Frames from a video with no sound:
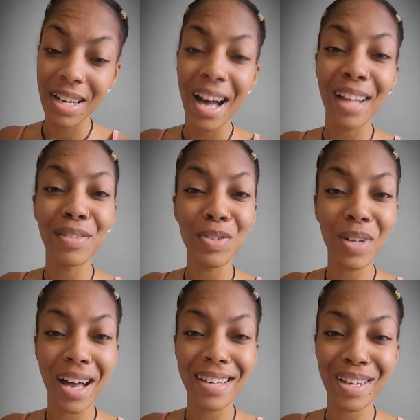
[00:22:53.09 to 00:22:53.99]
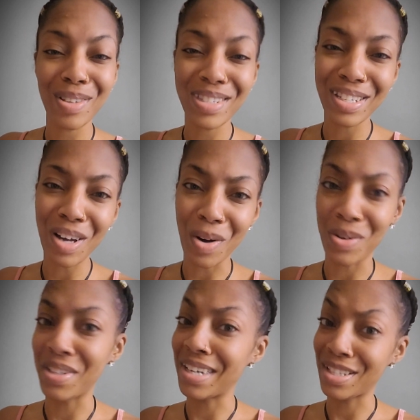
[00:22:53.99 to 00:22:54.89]
I love you guys. I'll see y'all
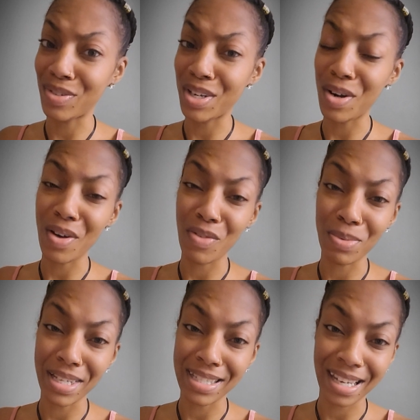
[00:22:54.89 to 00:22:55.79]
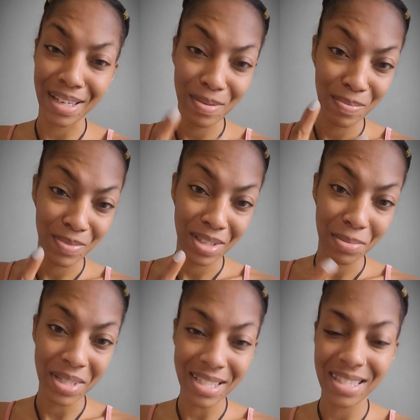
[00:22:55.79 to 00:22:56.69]
on the next video. Have a blessed day.
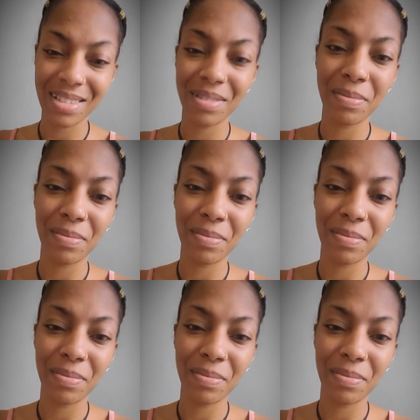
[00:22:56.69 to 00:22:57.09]
Peace.